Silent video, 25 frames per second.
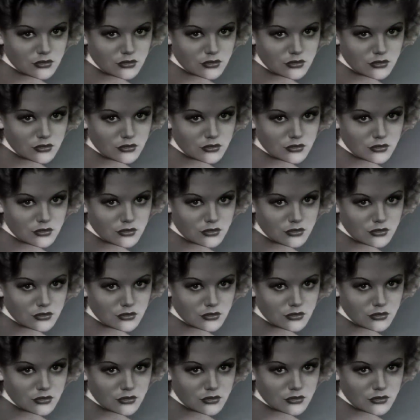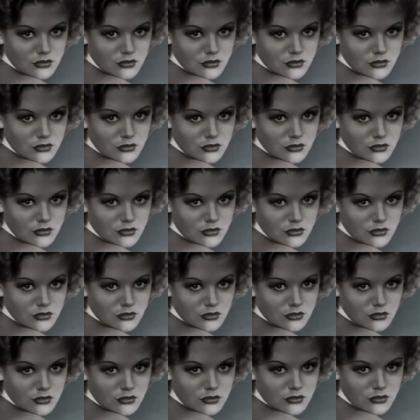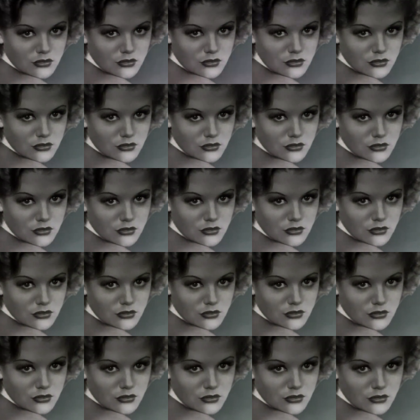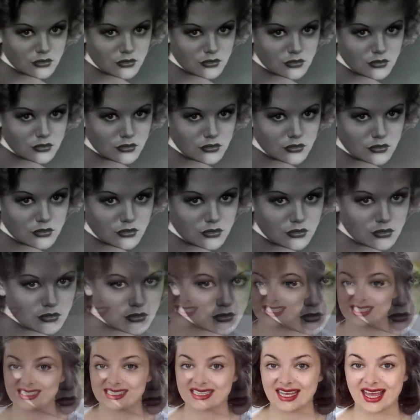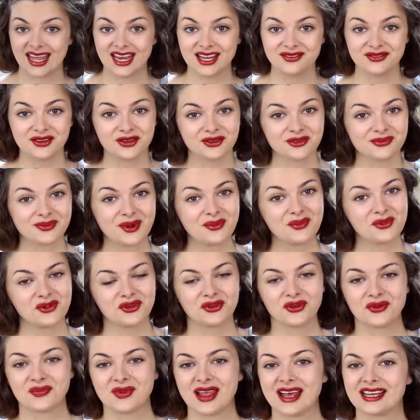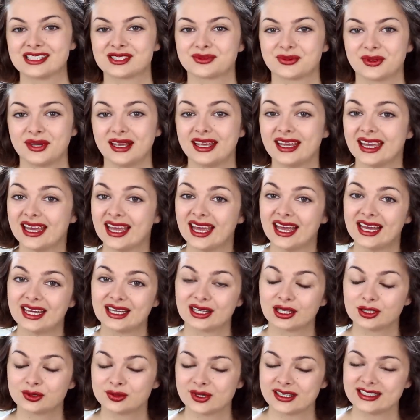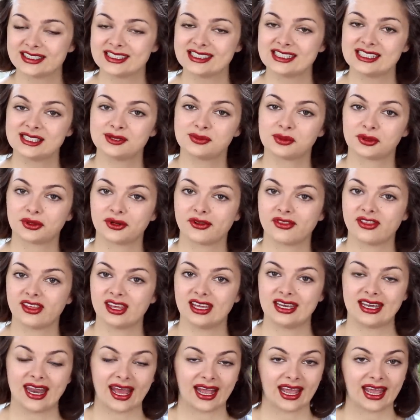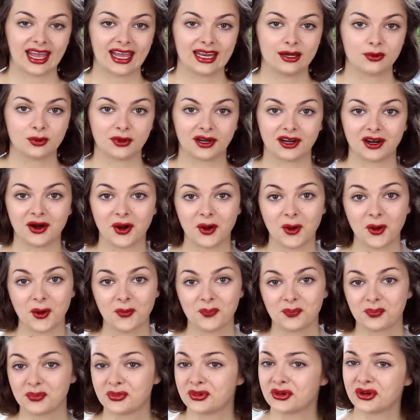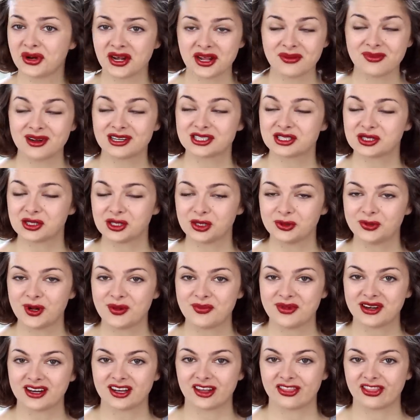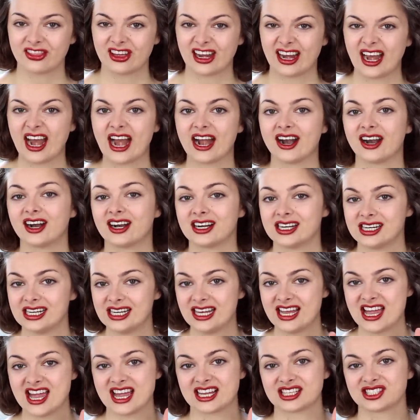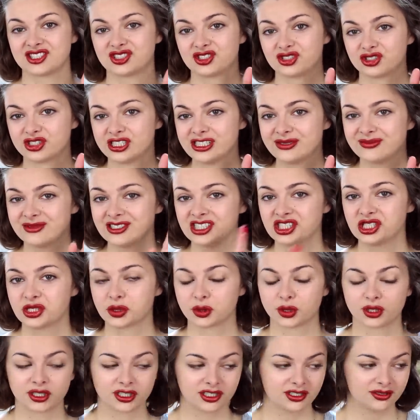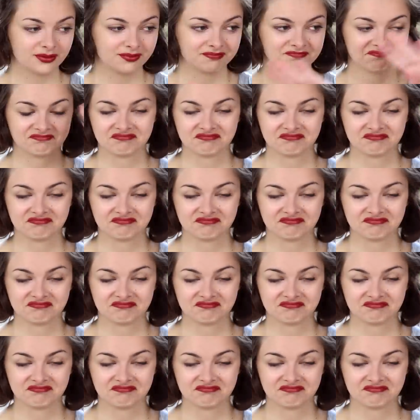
The developments in the 30s very much have to do with what happened in the 20s. And if you remember from last week, the 20s were the decade where pretty much all women cut their hair extremely short,